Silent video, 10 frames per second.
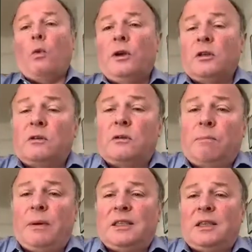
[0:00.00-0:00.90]
We ask
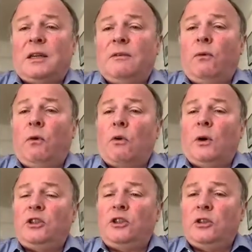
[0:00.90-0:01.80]
basically 4
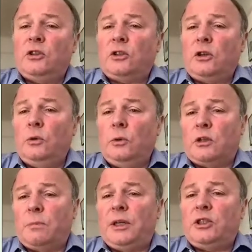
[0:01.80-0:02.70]
questions. Who
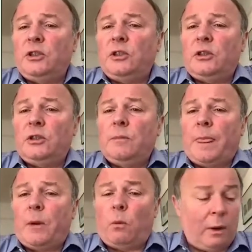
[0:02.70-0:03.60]
was the patient?
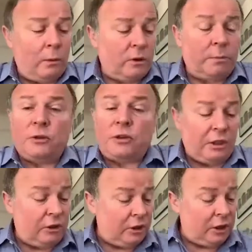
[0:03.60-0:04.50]
Why was the
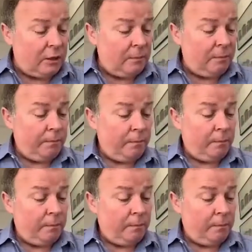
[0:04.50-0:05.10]
procedure done?